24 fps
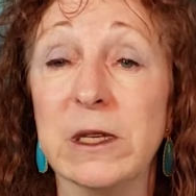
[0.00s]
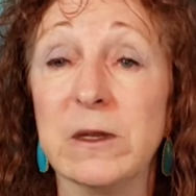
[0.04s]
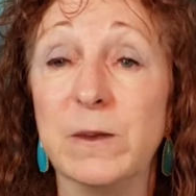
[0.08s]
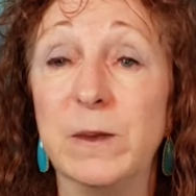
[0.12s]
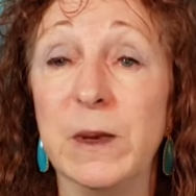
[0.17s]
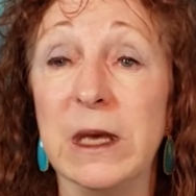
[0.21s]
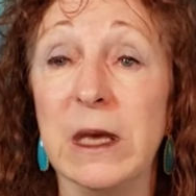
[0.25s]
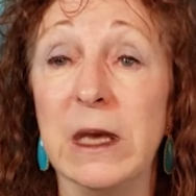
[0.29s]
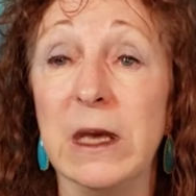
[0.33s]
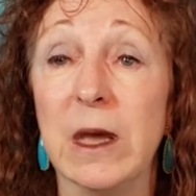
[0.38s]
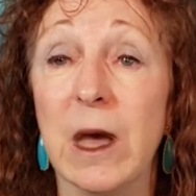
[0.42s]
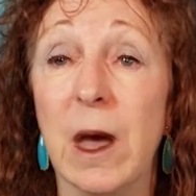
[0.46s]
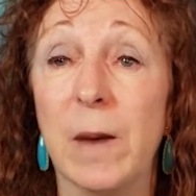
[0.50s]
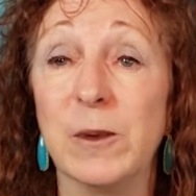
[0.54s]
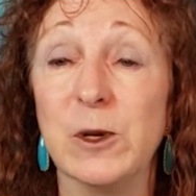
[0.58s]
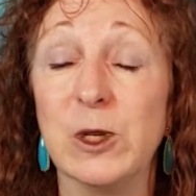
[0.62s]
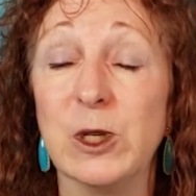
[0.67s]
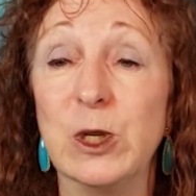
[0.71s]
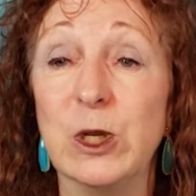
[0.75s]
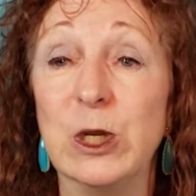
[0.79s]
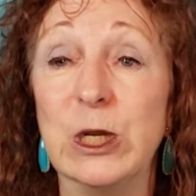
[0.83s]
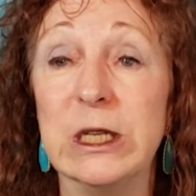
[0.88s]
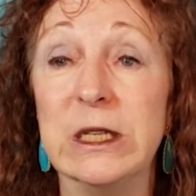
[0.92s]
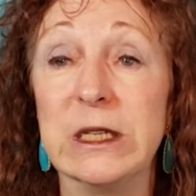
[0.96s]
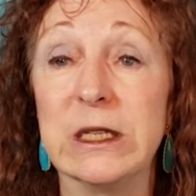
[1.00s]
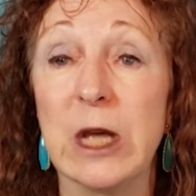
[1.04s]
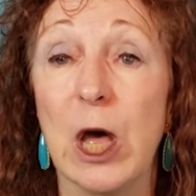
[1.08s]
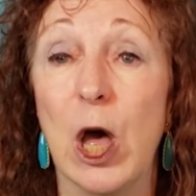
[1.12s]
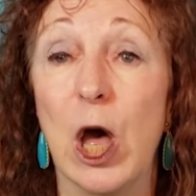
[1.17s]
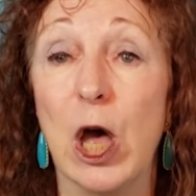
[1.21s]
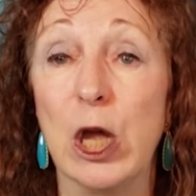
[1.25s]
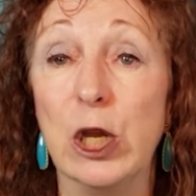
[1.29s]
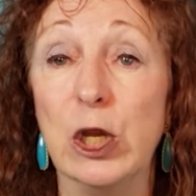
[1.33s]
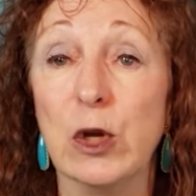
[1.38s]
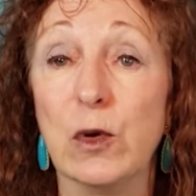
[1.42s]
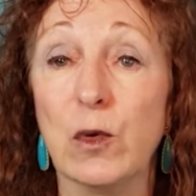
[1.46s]
speaking opportunities
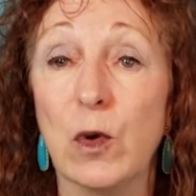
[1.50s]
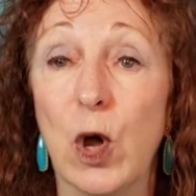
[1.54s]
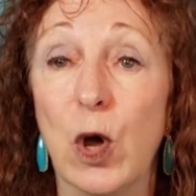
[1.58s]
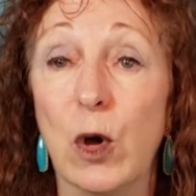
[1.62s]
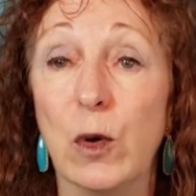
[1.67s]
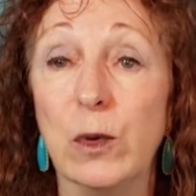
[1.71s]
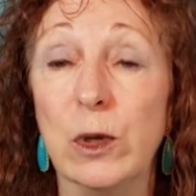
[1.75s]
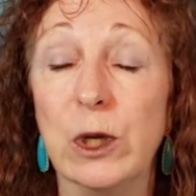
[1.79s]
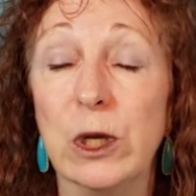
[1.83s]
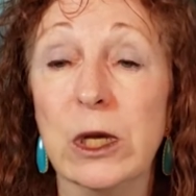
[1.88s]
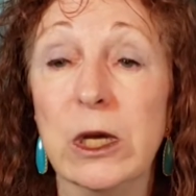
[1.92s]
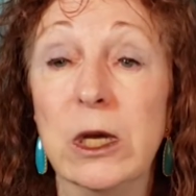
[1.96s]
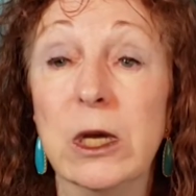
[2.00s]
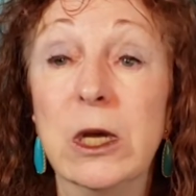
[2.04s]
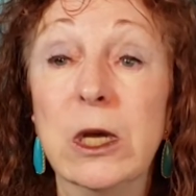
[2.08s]
on your own?